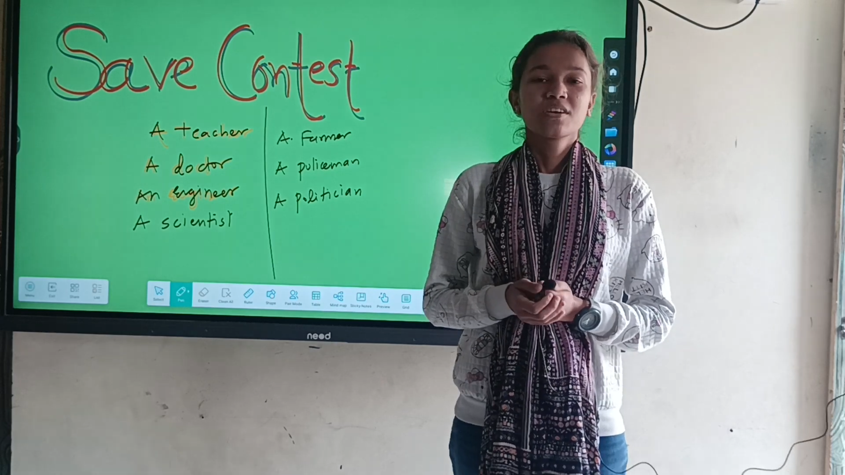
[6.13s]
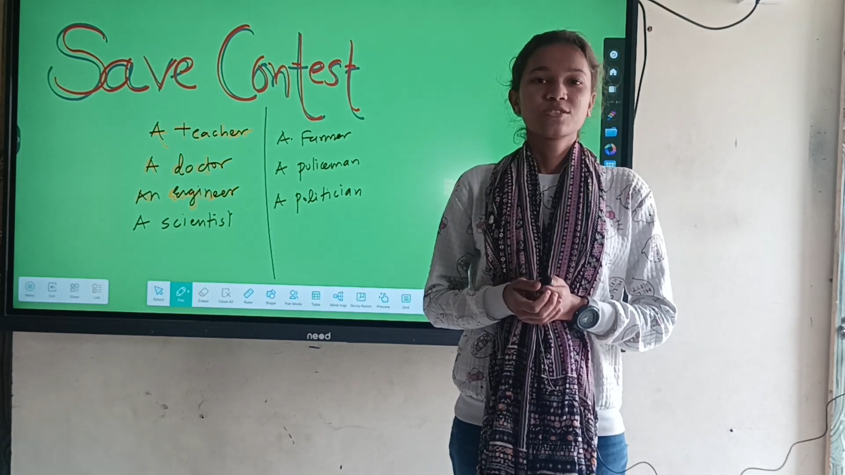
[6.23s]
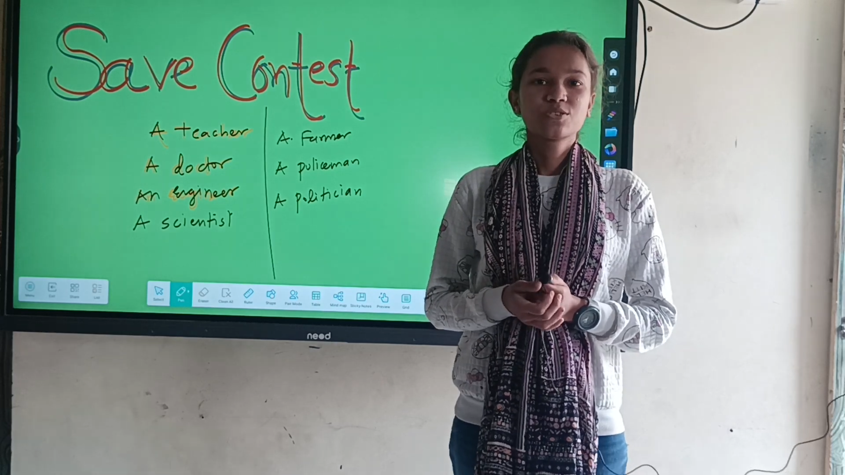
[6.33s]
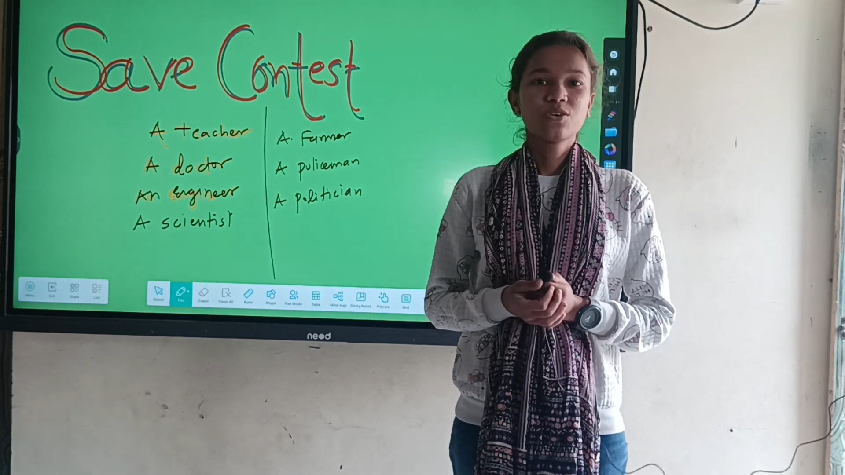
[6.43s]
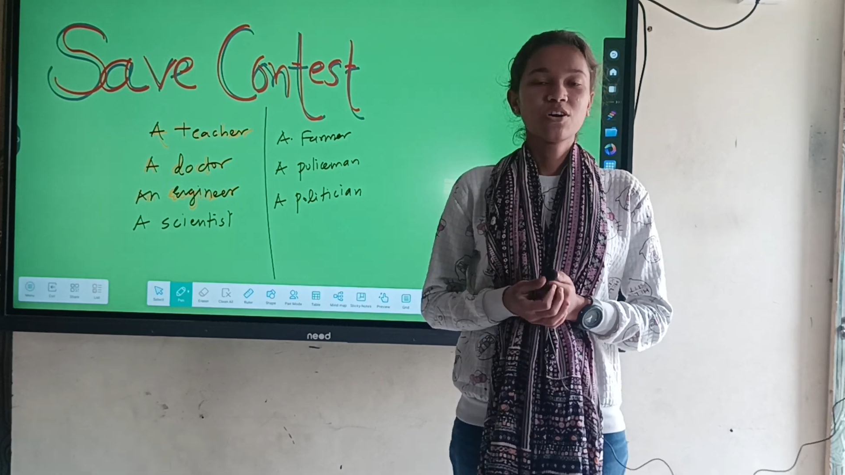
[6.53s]

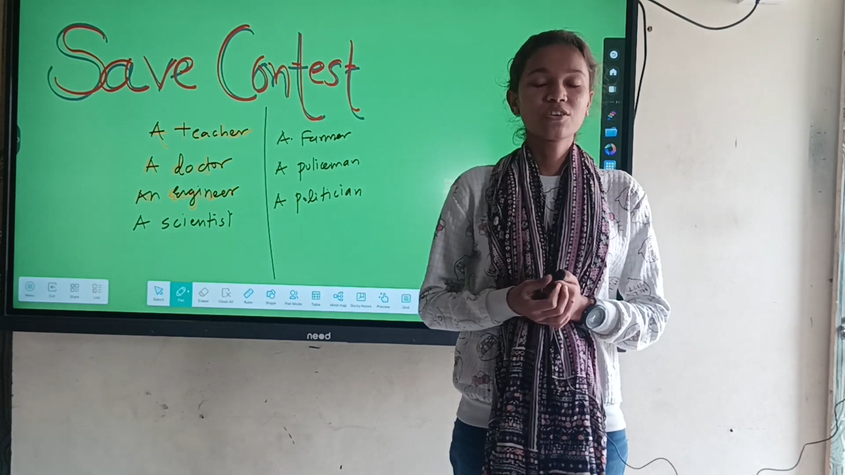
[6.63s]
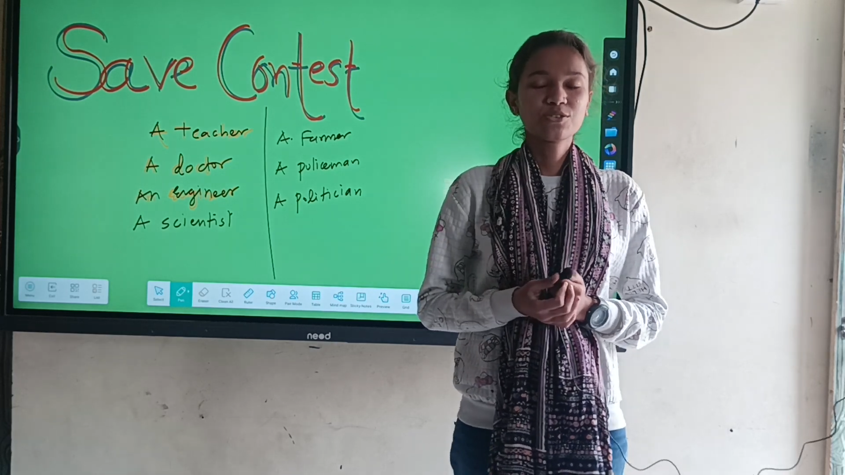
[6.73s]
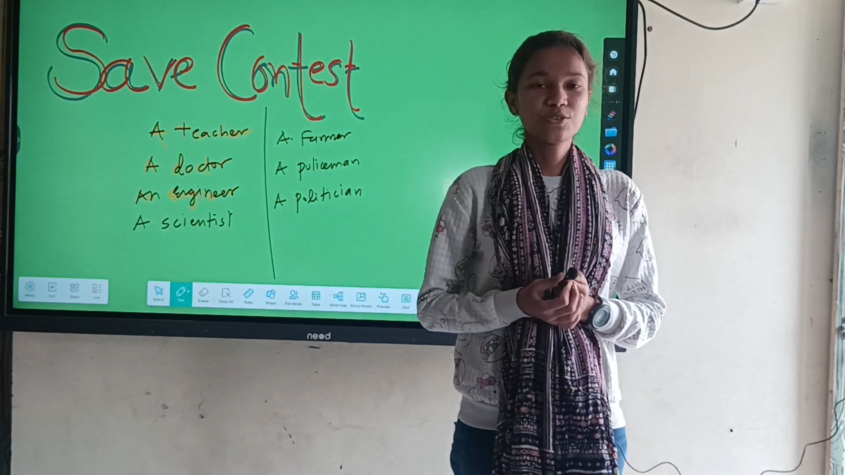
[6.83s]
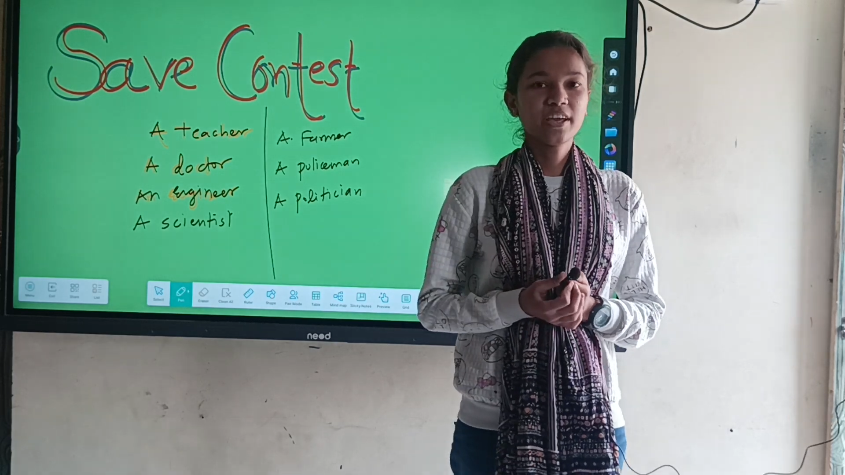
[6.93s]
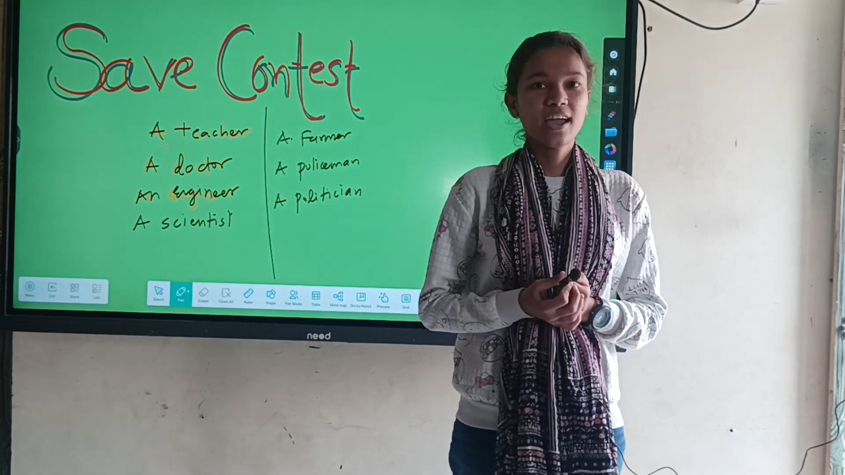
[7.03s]

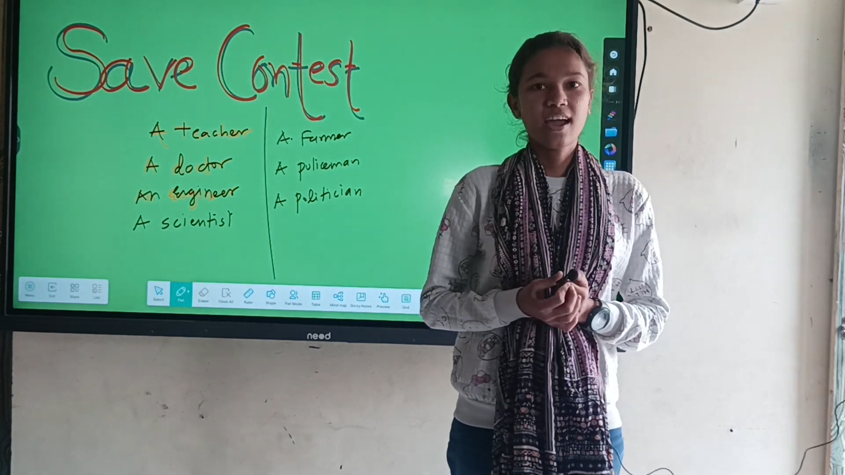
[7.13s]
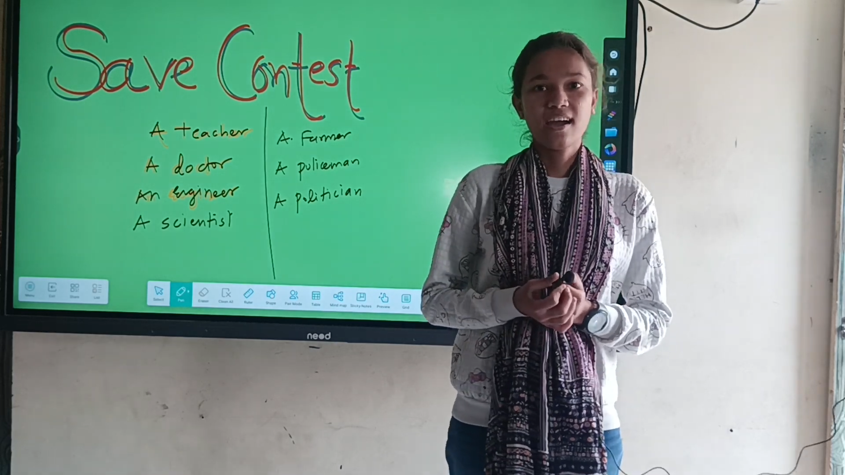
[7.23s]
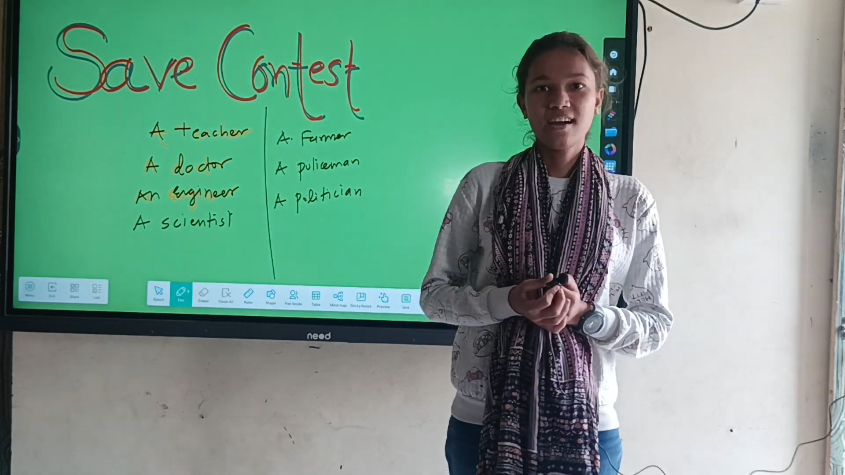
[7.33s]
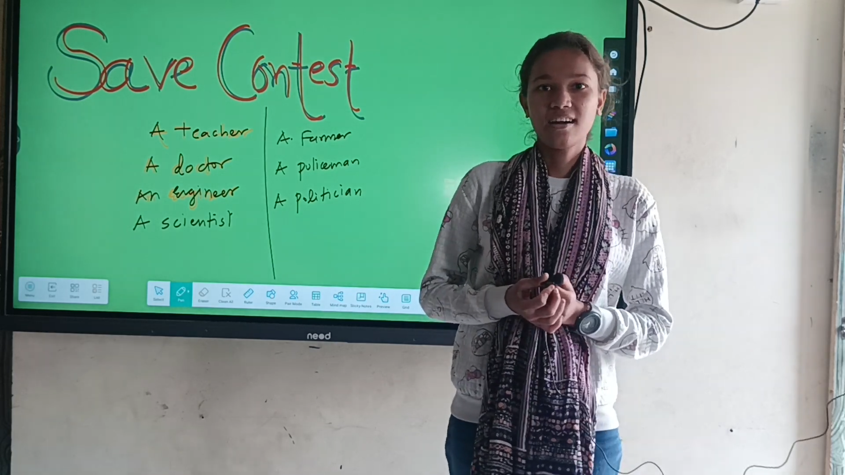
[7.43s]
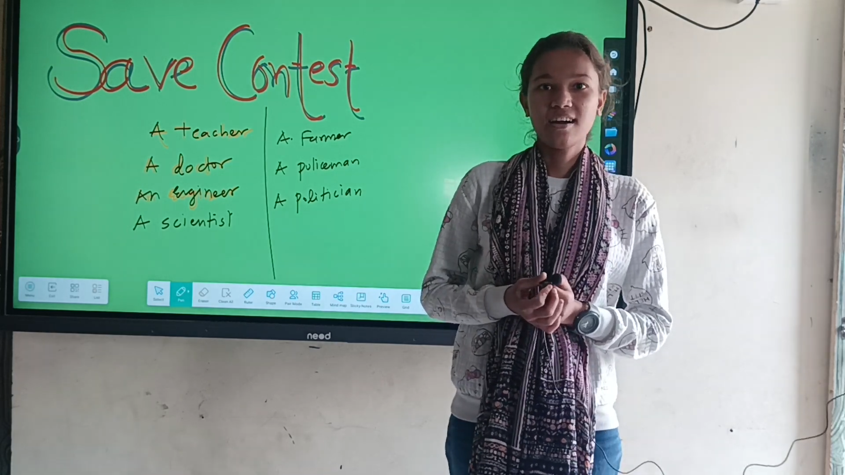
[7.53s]
So today
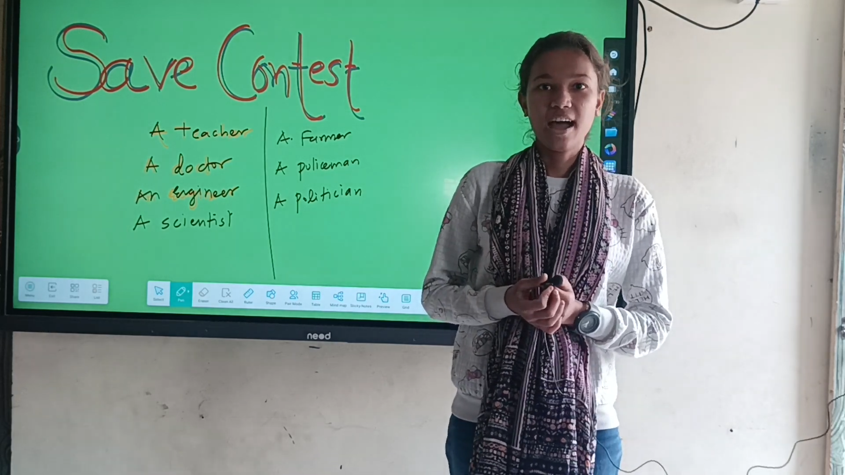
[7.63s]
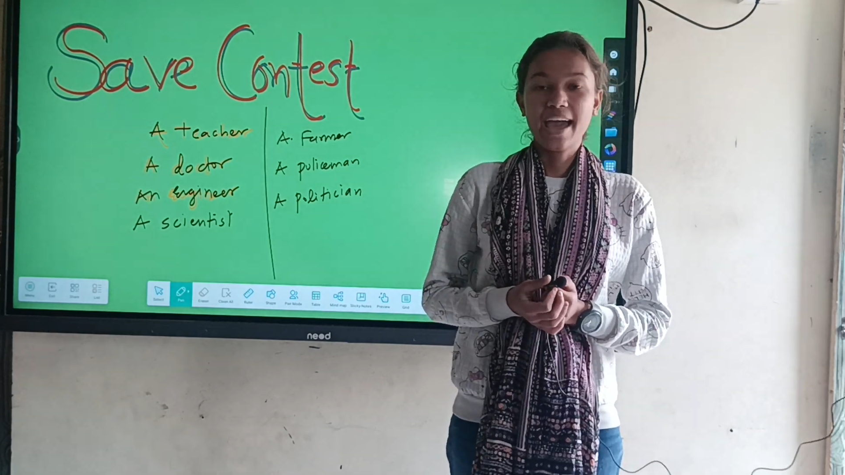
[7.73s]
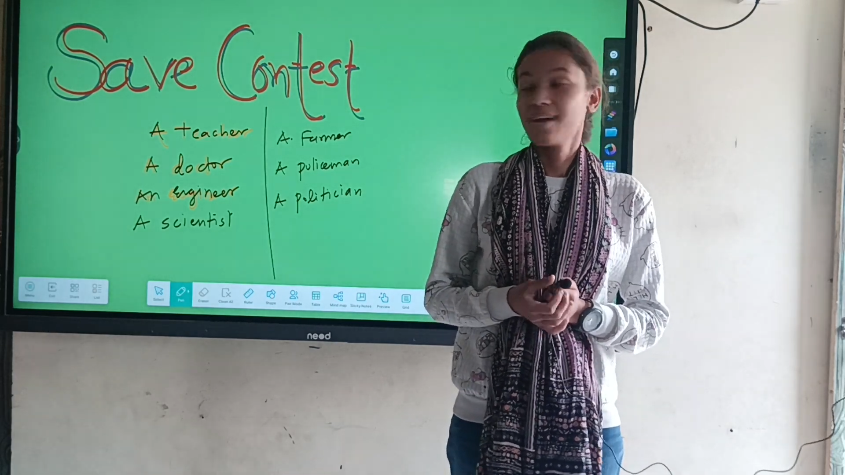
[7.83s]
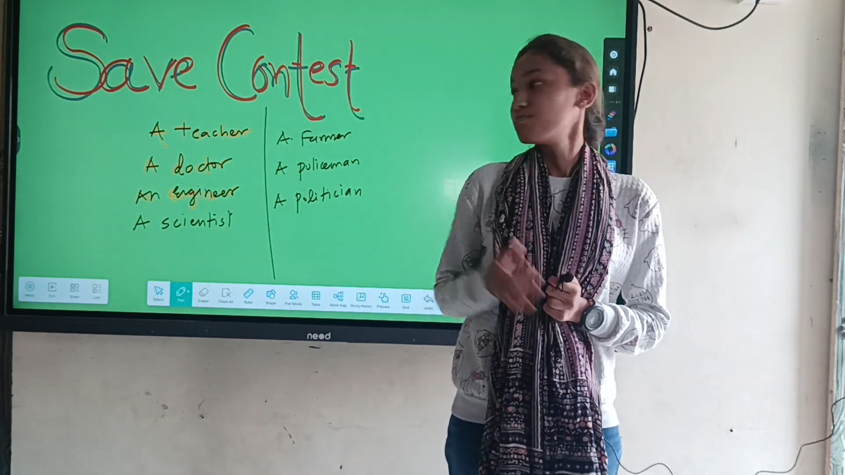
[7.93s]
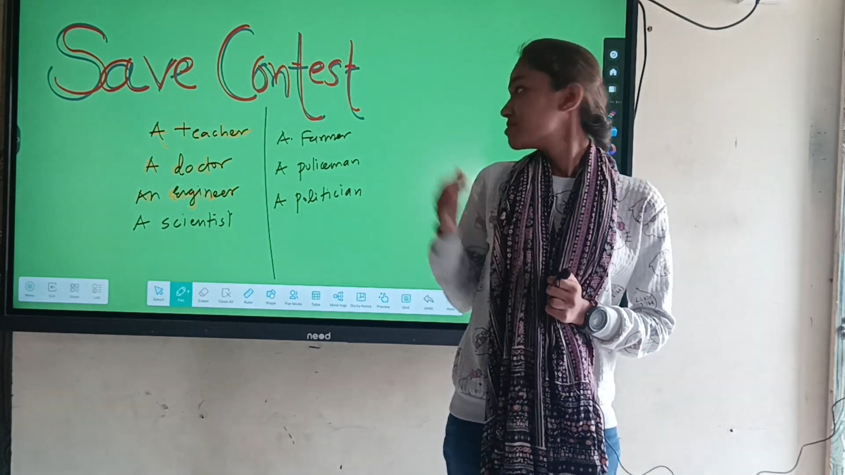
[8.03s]

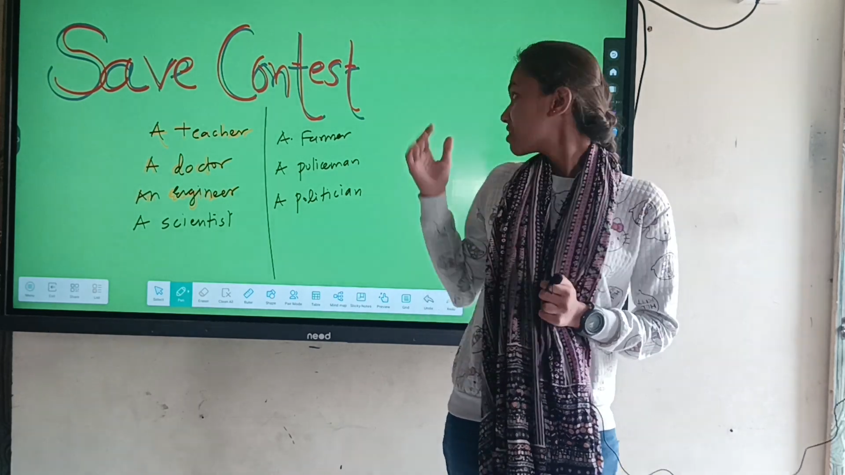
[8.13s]
I